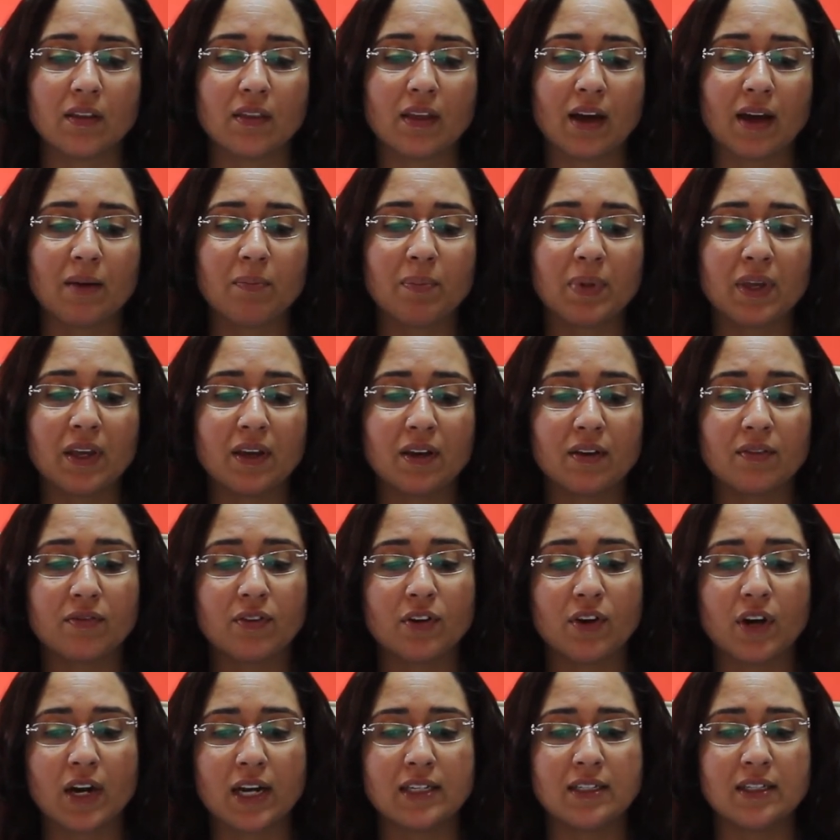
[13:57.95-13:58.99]
IP of
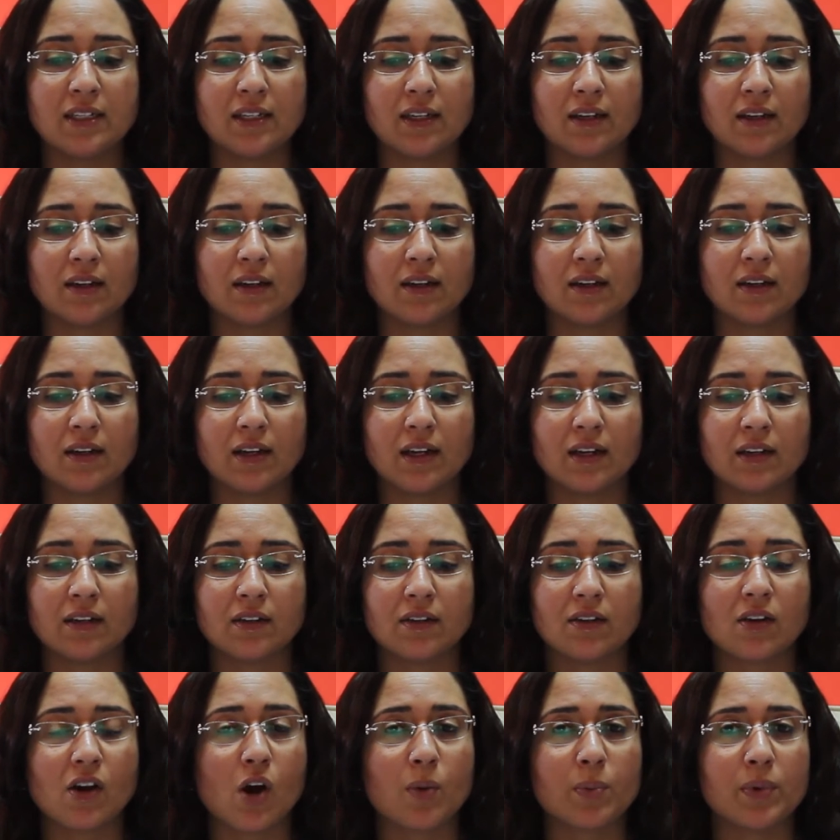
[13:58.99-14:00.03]
your idea
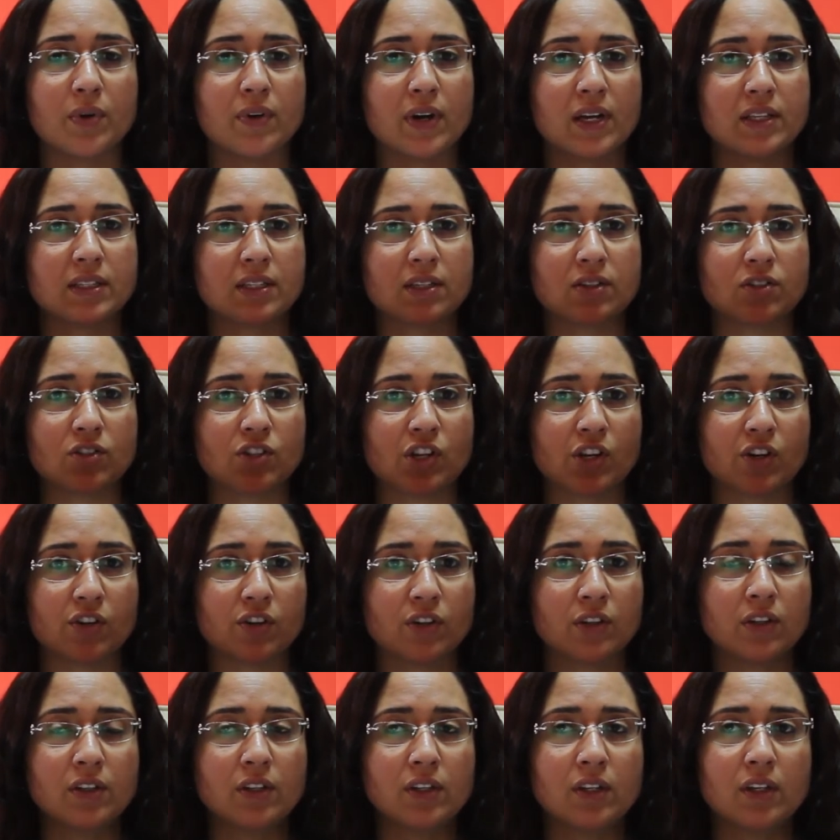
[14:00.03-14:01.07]
and copyrights in
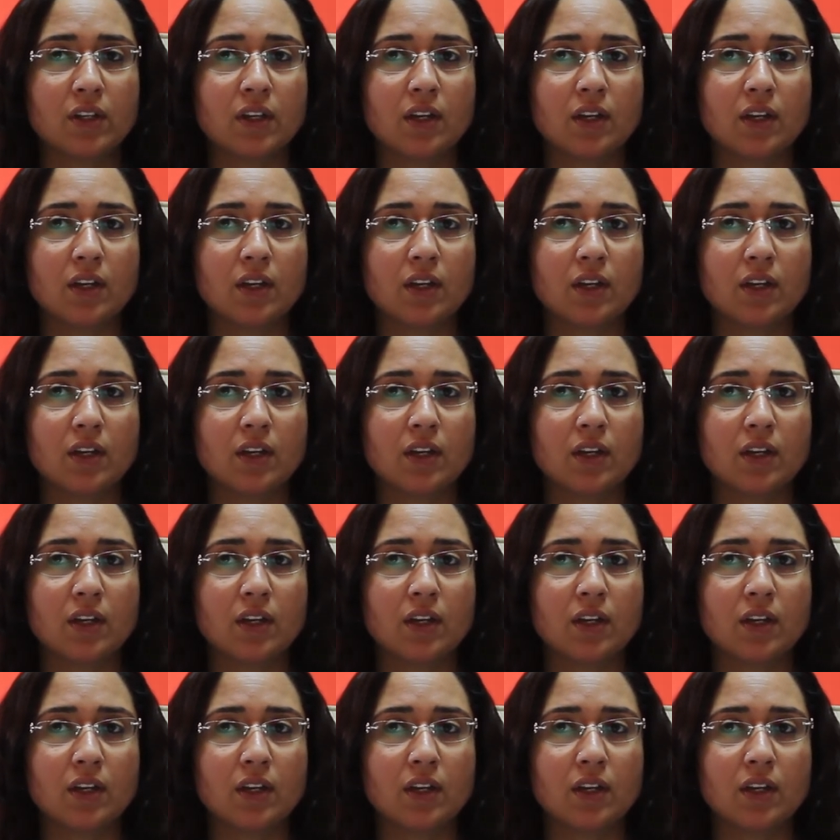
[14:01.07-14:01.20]
general.